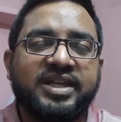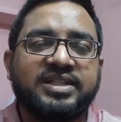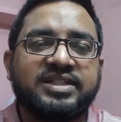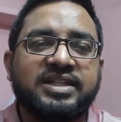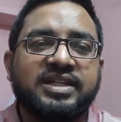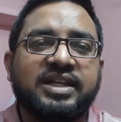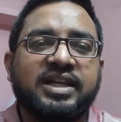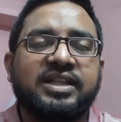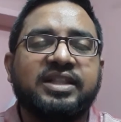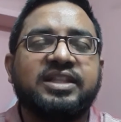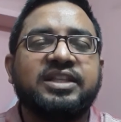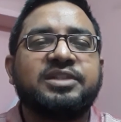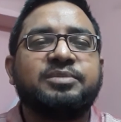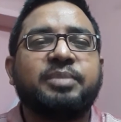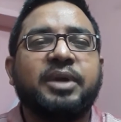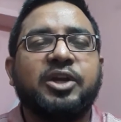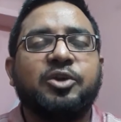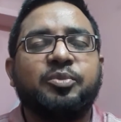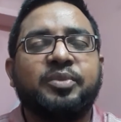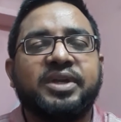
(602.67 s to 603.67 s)
acid, and this
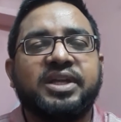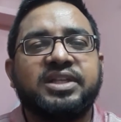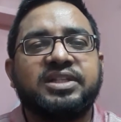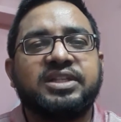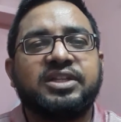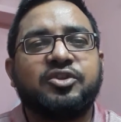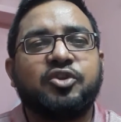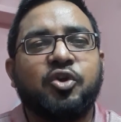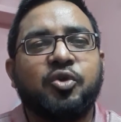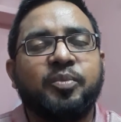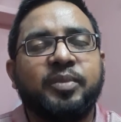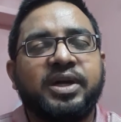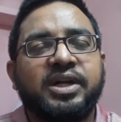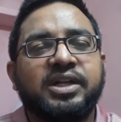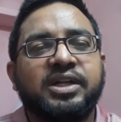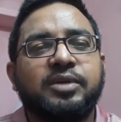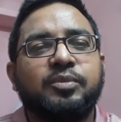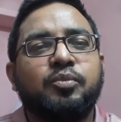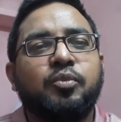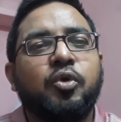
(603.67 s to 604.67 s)
pyruvic acid
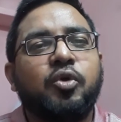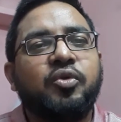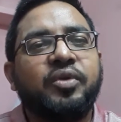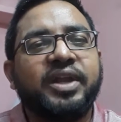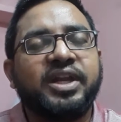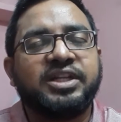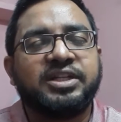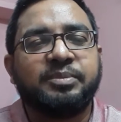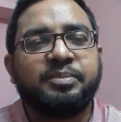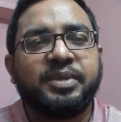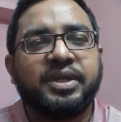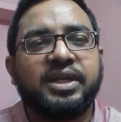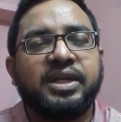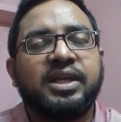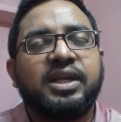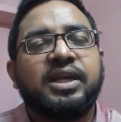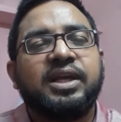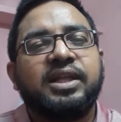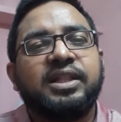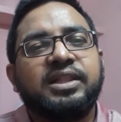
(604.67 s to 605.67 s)
converted more ATP.
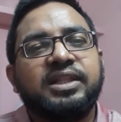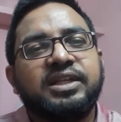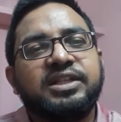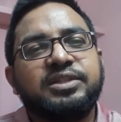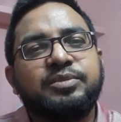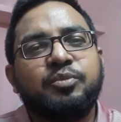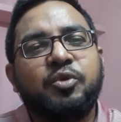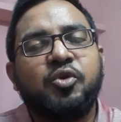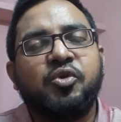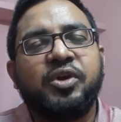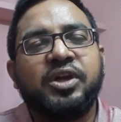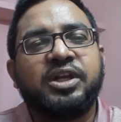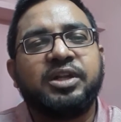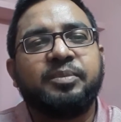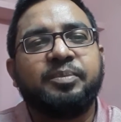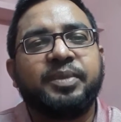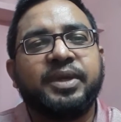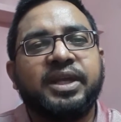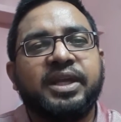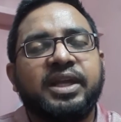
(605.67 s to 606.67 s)
This more
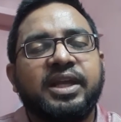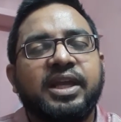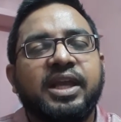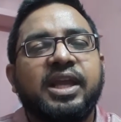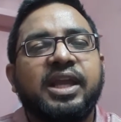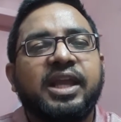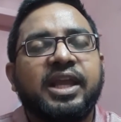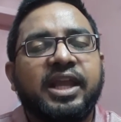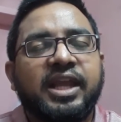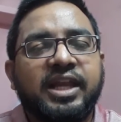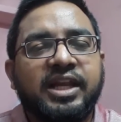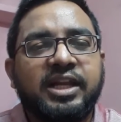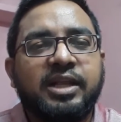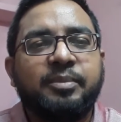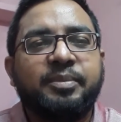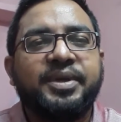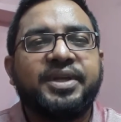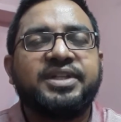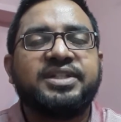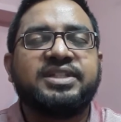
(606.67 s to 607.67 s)
ATP
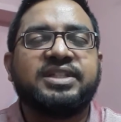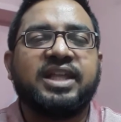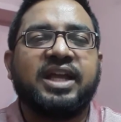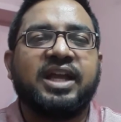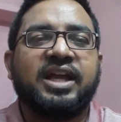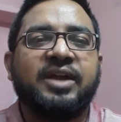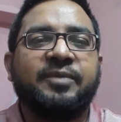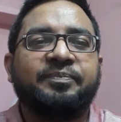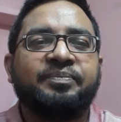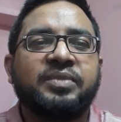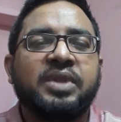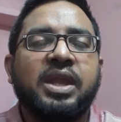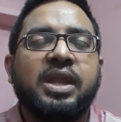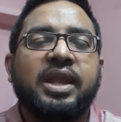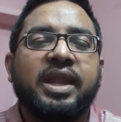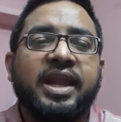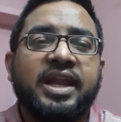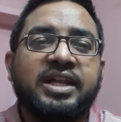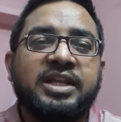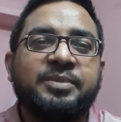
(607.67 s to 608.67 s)
inhibits the
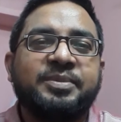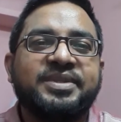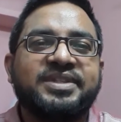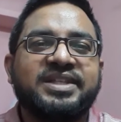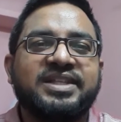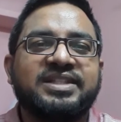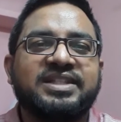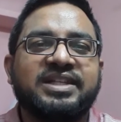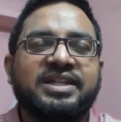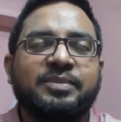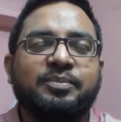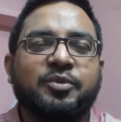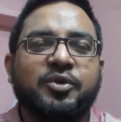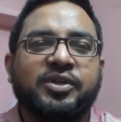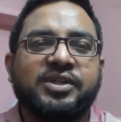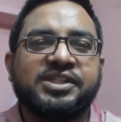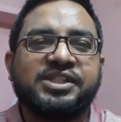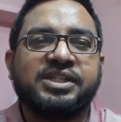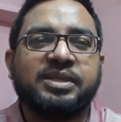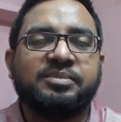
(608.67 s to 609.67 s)
ATP-sensitive
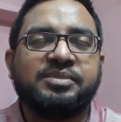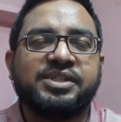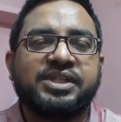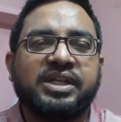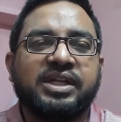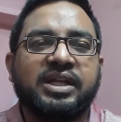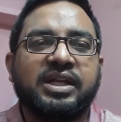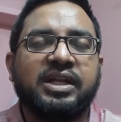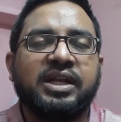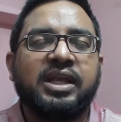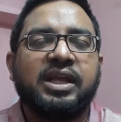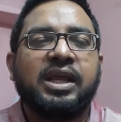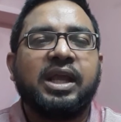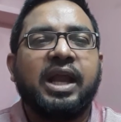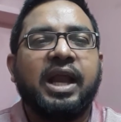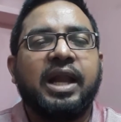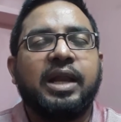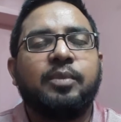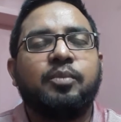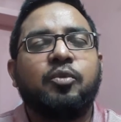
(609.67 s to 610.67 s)
potassium channel
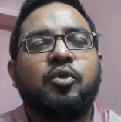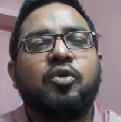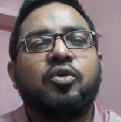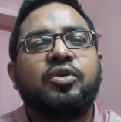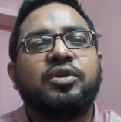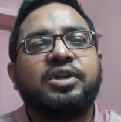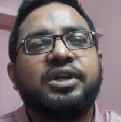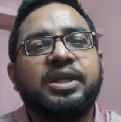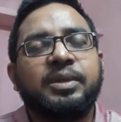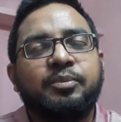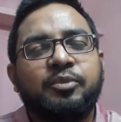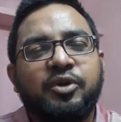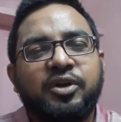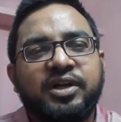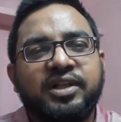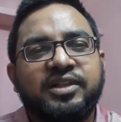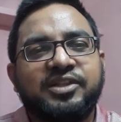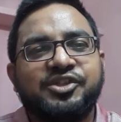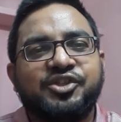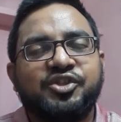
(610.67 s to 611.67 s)
and more
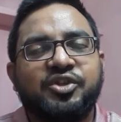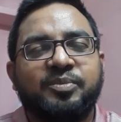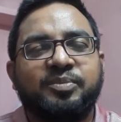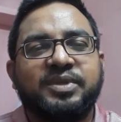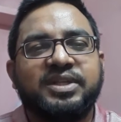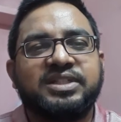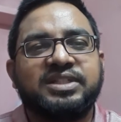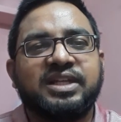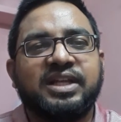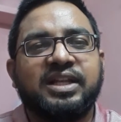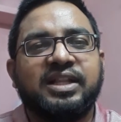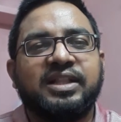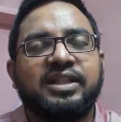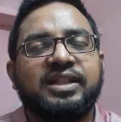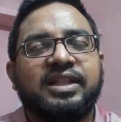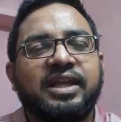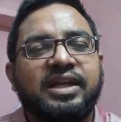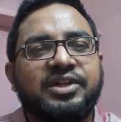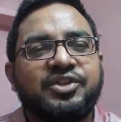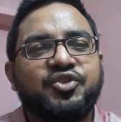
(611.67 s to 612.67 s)
depolarization of the cell.
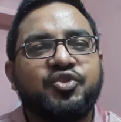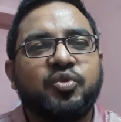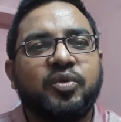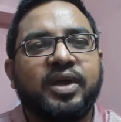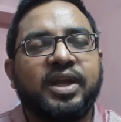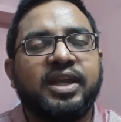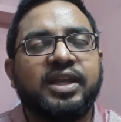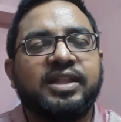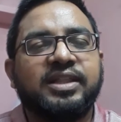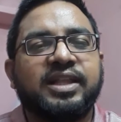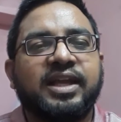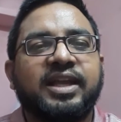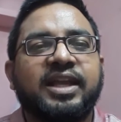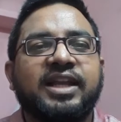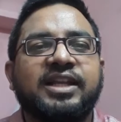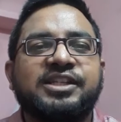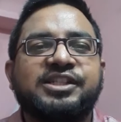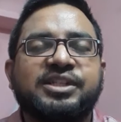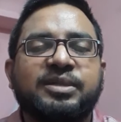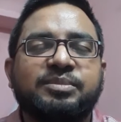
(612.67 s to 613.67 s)
That's why the
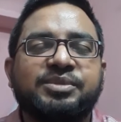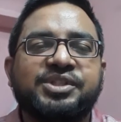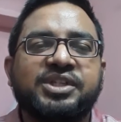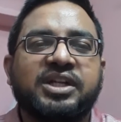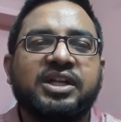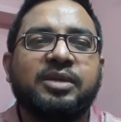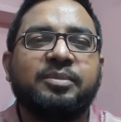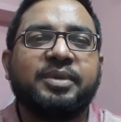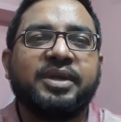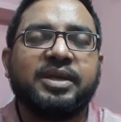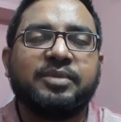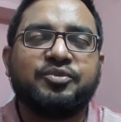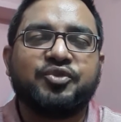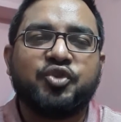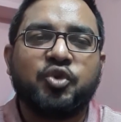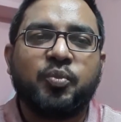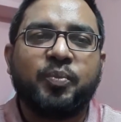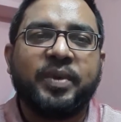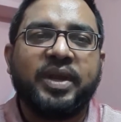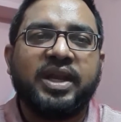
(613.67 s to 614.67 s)
calcium channel becomes
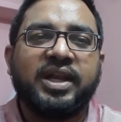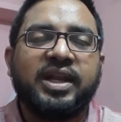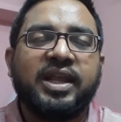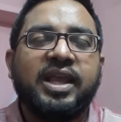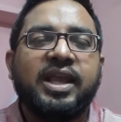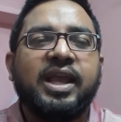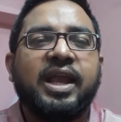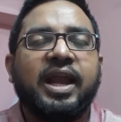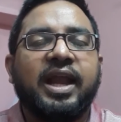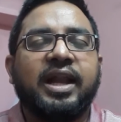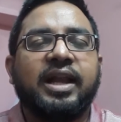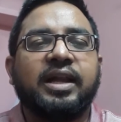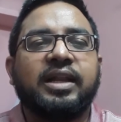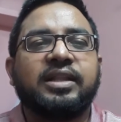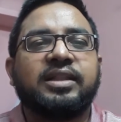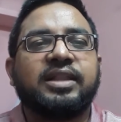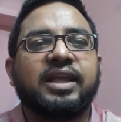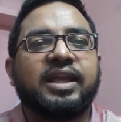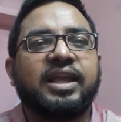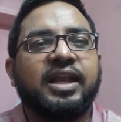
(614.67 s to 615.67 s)
open, and
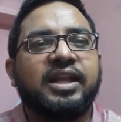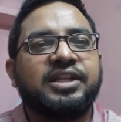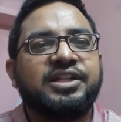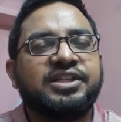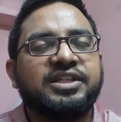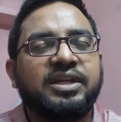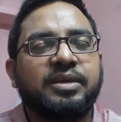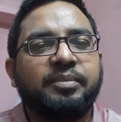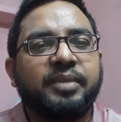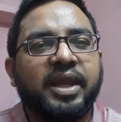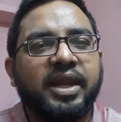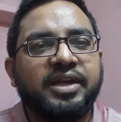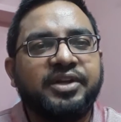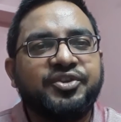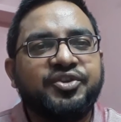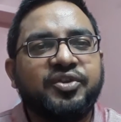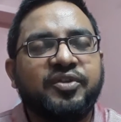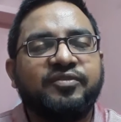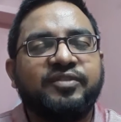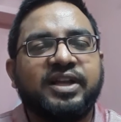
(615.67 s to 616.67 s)
the calcium
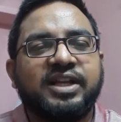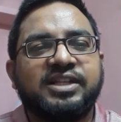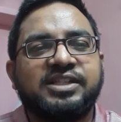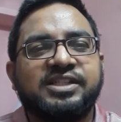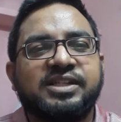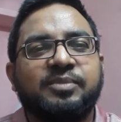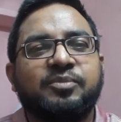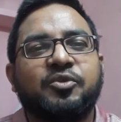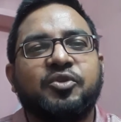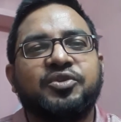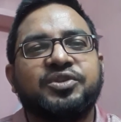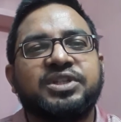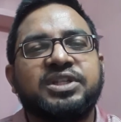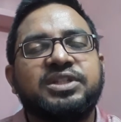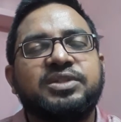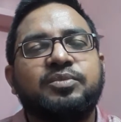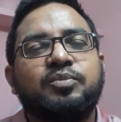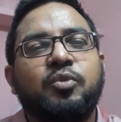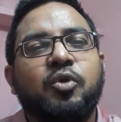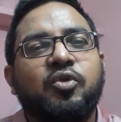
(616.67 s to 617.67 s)
entry of calcium
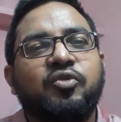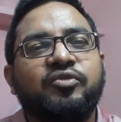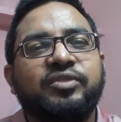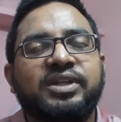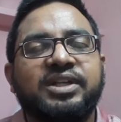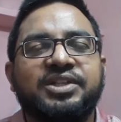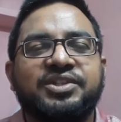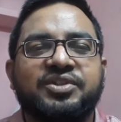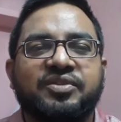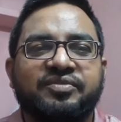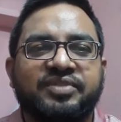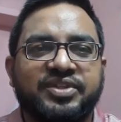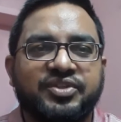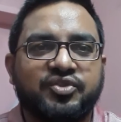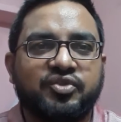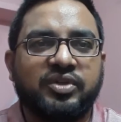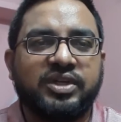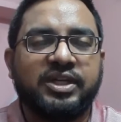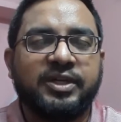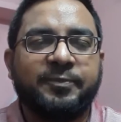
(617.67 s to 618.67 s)
causes more release of
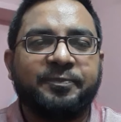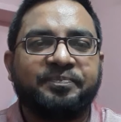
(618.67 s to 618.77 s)
insulin.